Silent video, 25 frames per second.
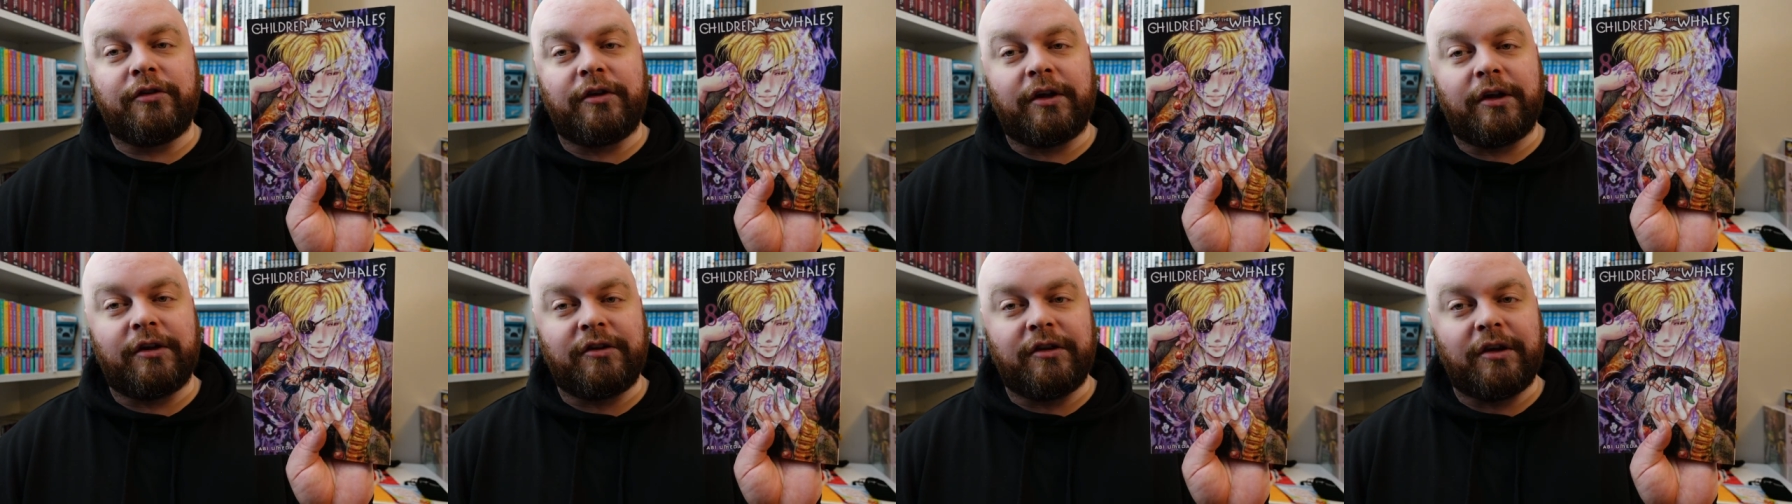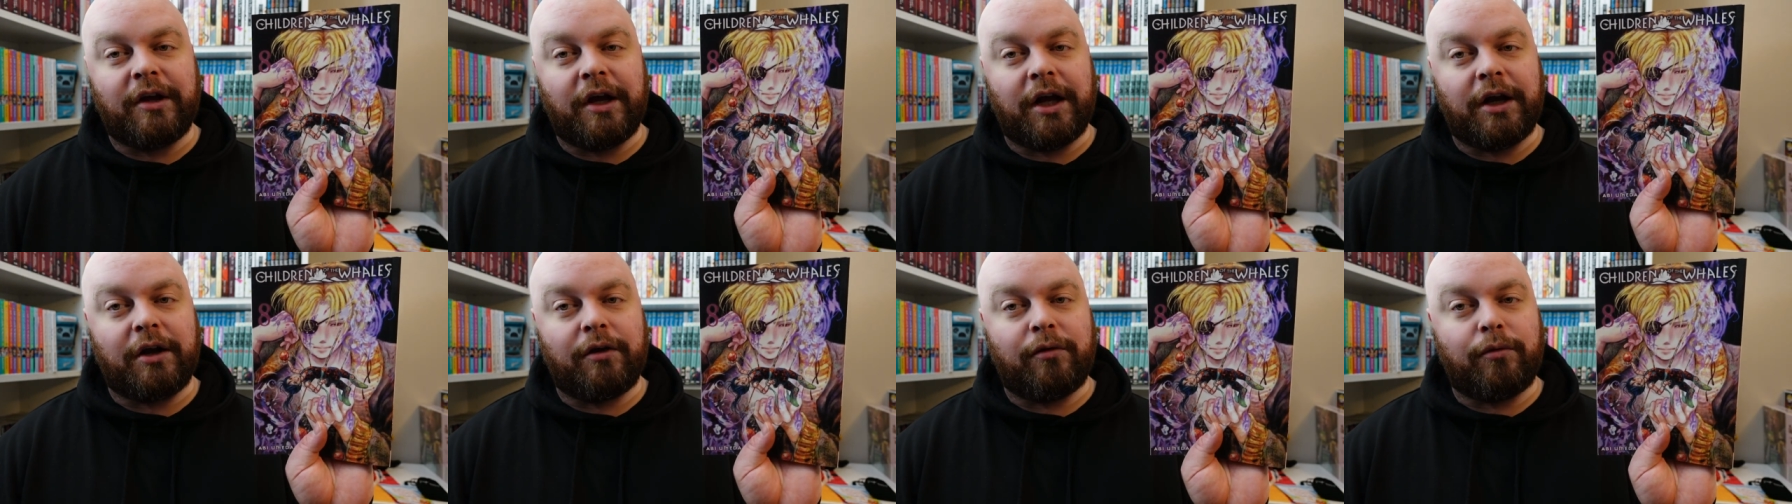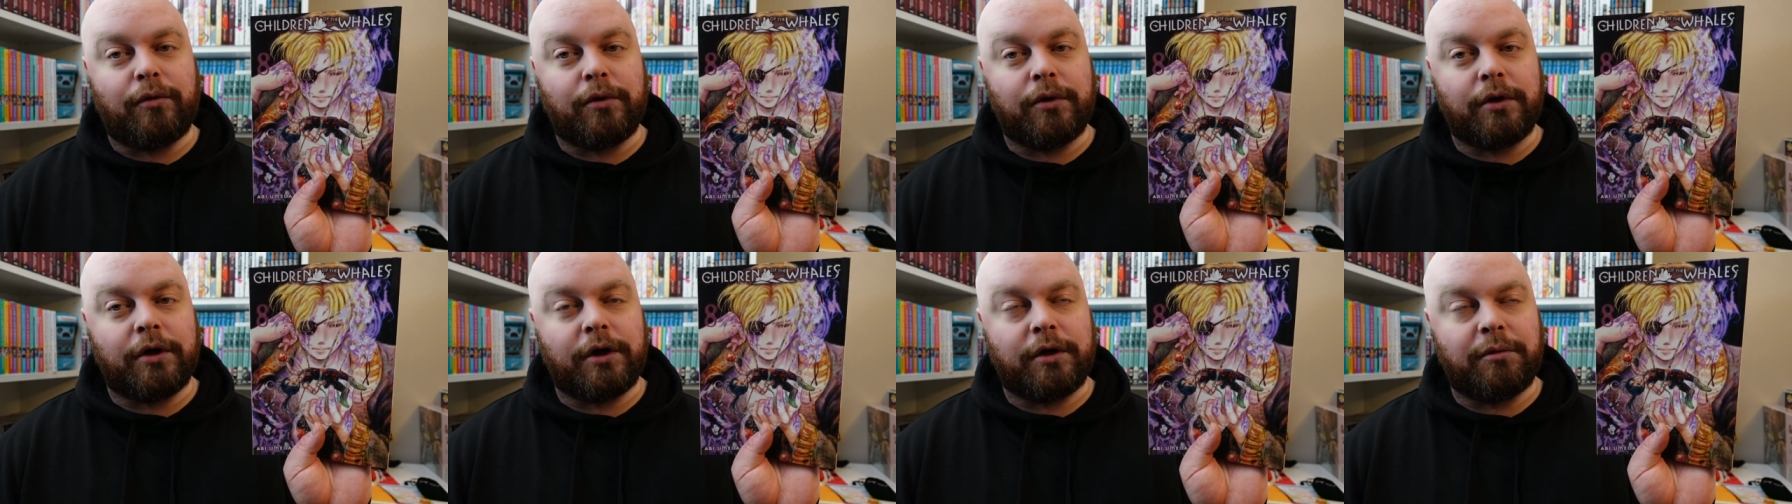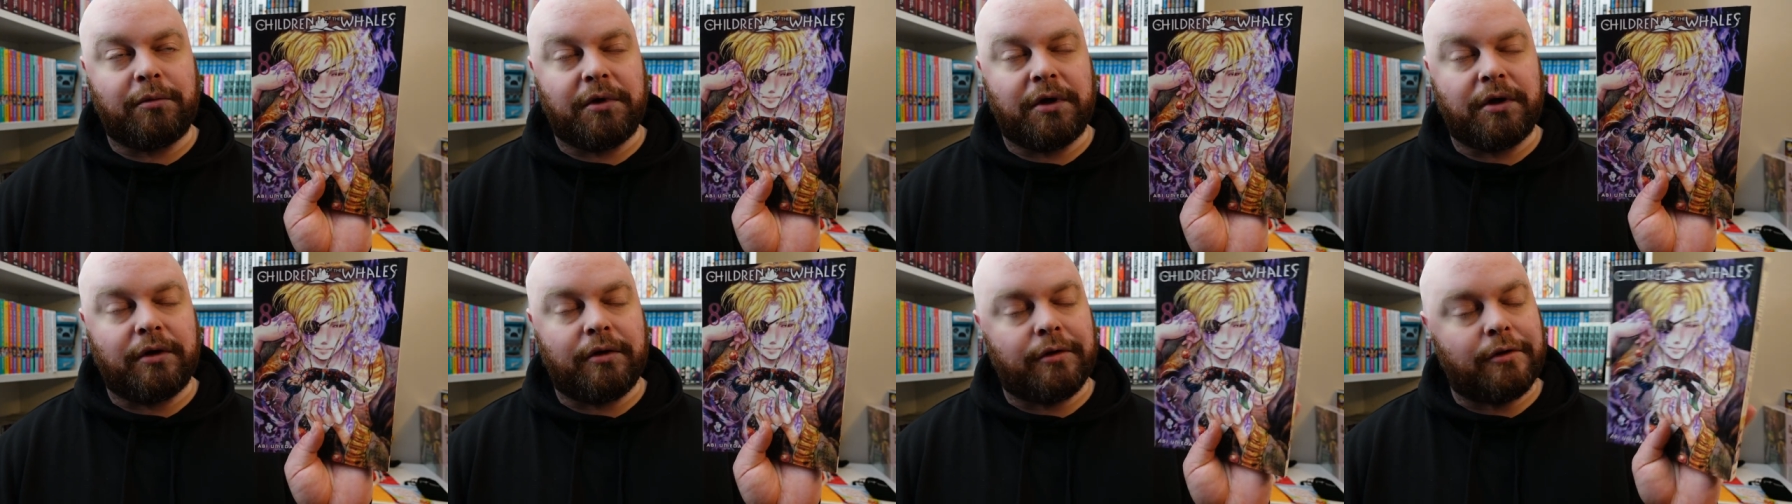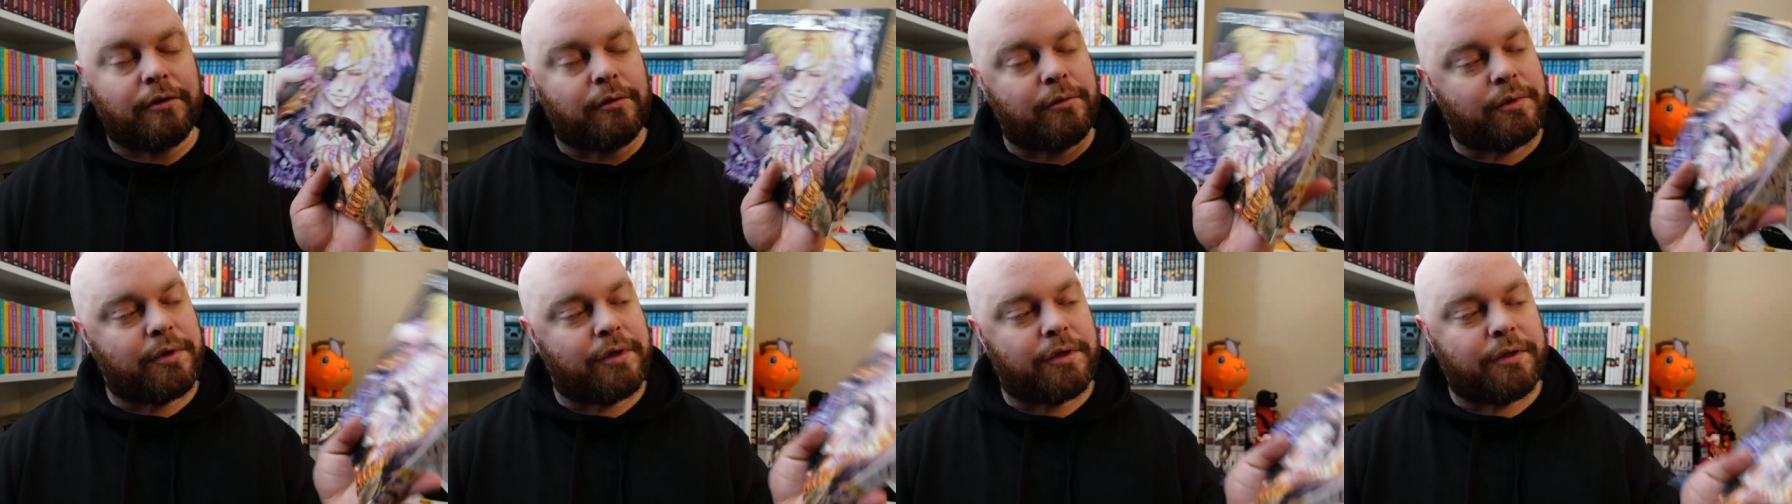that's kind of worrying me a
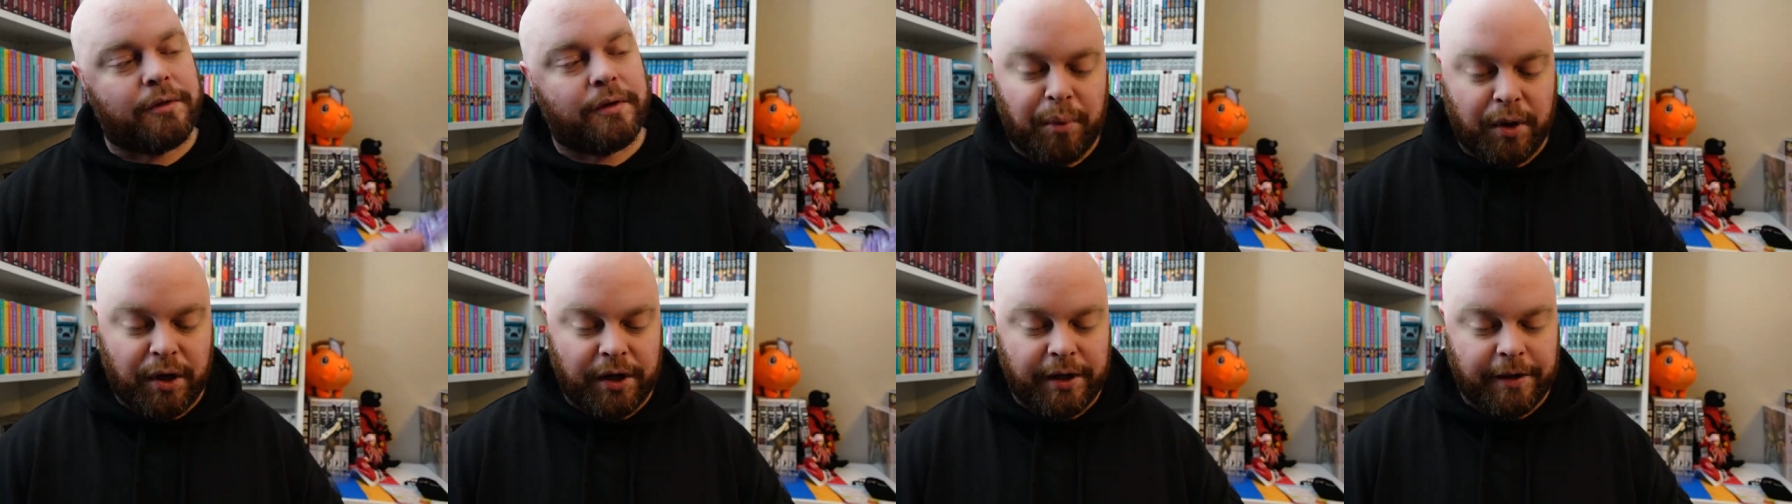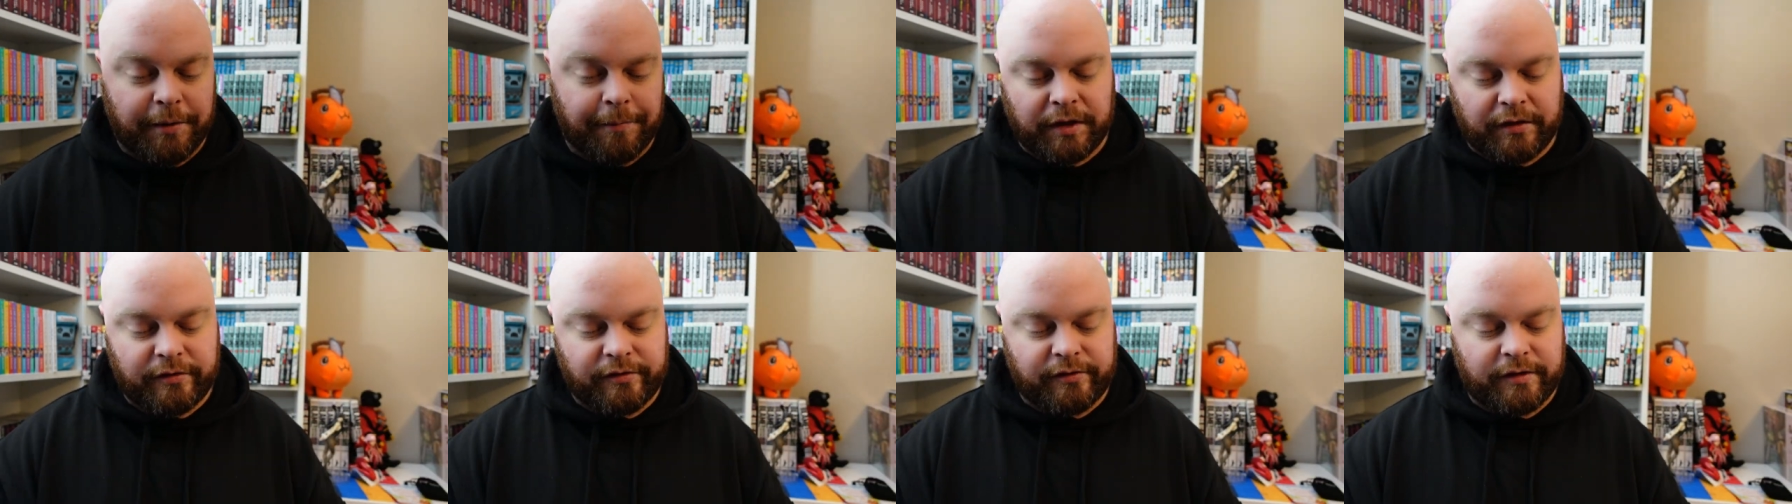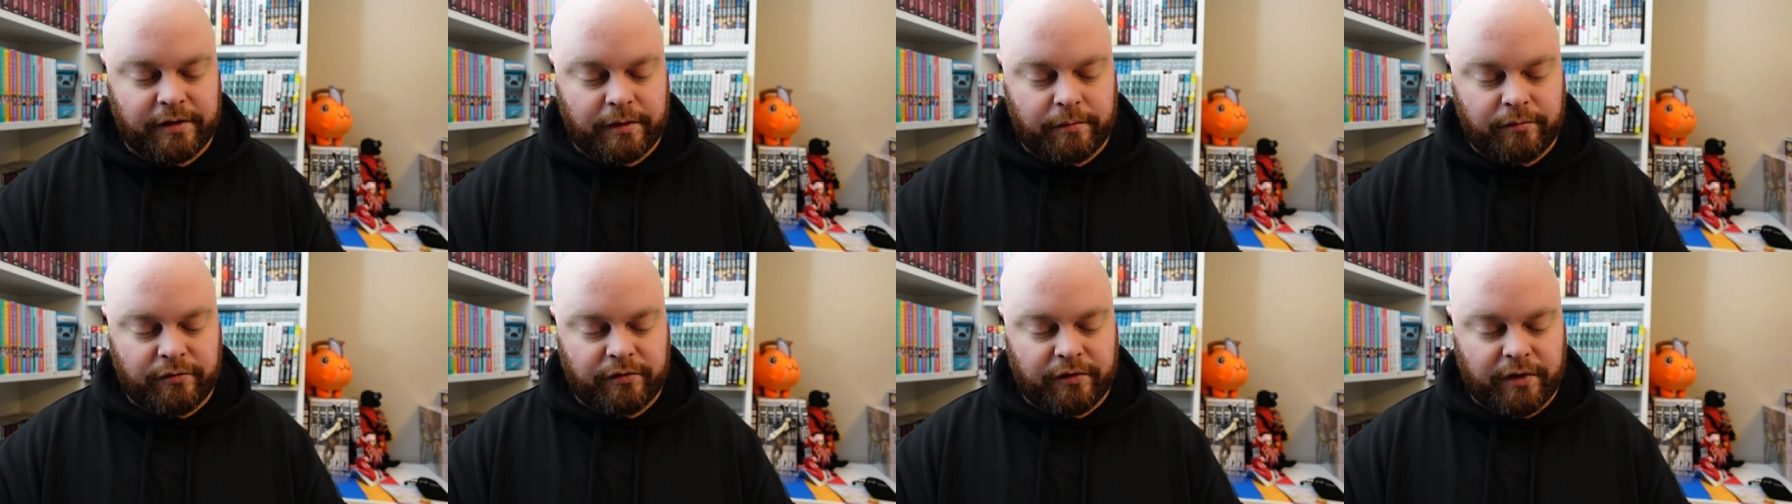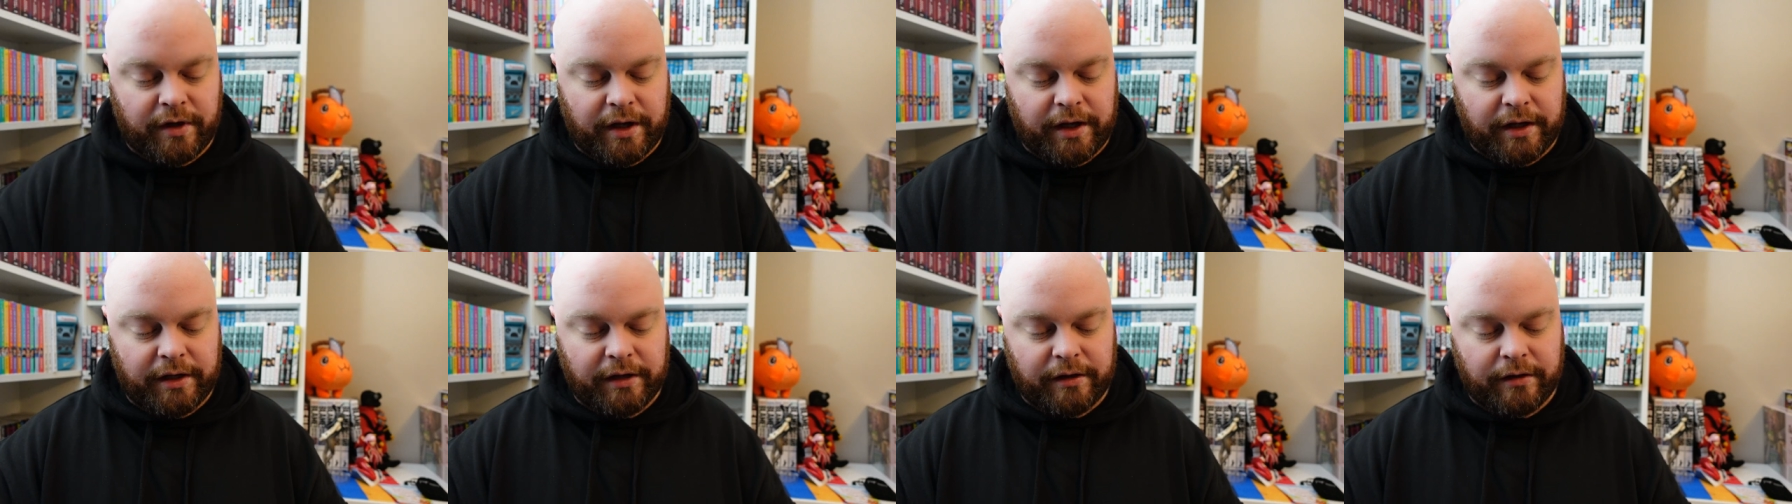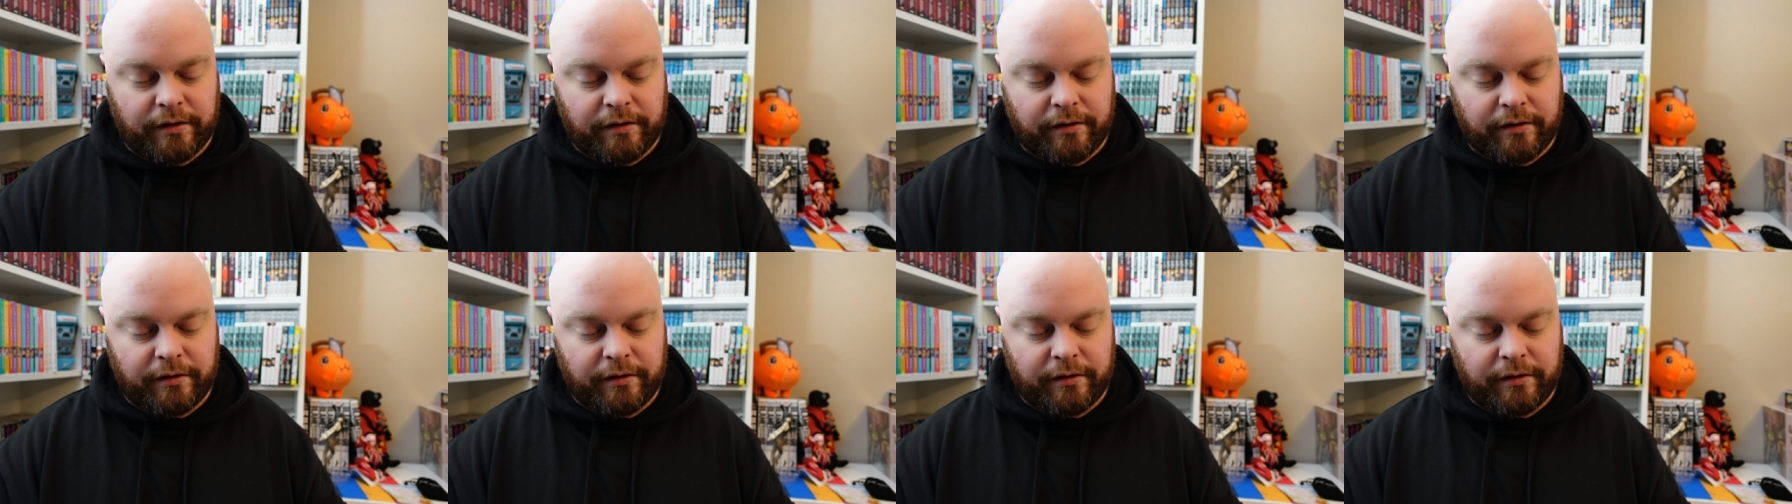little bit, but it seems like